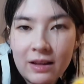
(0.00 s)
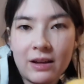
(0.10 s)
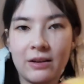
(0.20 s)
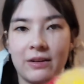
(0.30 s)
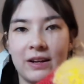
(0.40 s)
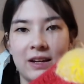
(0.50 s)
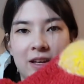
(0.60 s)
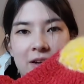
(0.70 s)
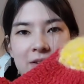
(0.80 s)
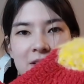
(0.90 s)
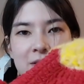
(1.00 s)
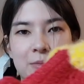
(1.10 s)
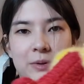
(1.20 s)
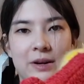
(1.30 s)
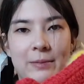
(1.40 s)
Alright, here's
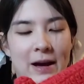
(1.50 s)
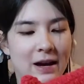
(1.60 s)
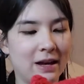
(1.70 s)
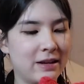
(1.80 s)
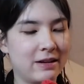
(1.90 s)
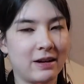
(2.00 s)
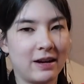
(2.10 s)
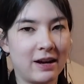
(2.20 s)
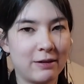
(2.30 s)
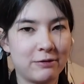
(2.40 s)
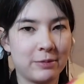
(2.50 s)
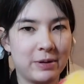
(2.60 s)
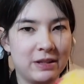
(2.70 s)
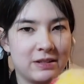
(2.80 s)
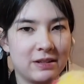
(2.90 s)
where I'm at. I have the
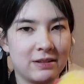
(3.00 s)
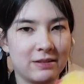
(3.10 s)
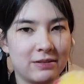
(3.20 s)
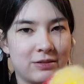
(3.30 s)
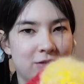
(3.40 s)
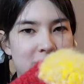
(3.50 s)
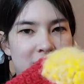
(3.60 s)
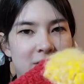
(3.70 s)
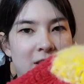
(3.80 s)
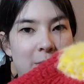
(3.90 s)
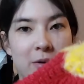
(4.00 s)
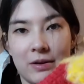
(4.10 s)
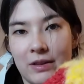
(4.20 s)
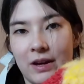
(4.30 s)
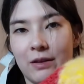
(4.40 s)
pins in just to keep it
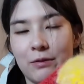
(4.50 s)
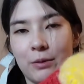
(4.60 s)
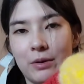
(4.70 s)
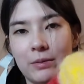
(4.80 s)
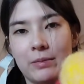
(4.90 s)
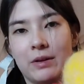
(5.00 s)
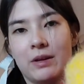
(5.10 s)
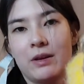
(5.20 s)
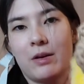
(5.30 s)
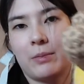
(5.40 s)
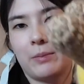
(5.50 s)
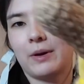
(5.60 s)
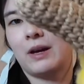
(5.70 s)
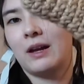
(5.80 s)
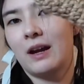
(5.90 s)
on the head form,
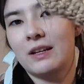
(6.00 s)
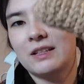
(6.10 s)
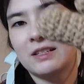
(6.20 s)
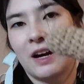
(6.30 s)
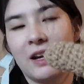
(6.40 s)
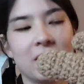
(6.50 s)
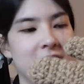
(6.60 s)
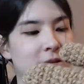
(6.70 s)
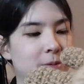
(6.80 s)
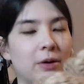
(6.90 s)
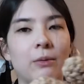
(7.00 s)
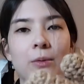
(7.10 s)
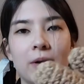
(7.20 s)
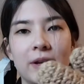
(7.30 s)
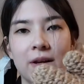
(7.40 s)
but I decided to put
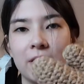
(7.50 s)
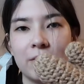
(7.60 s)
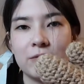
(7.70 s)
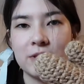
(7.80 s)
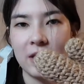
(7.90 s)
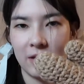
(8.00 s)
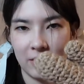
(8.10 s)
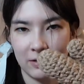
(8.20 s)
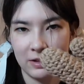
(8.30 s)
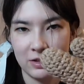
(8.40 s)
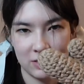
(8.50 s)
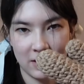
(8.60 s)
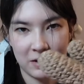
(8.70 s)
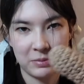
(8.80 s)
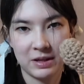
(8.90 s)
1 scale on each
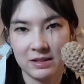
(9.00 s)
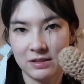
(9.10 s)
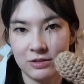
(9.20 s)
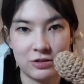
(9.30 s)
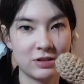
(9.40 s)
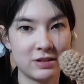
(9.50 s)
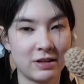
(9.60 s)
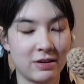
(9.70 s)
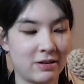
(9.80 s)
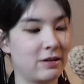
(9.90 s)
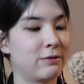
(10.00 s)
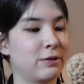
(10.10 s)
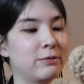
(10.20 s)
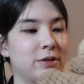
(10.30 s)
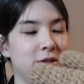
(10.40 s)
side because there's just like not enough
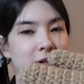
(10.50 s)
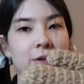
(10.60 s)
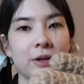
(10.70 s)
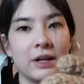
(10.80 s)
room for 2.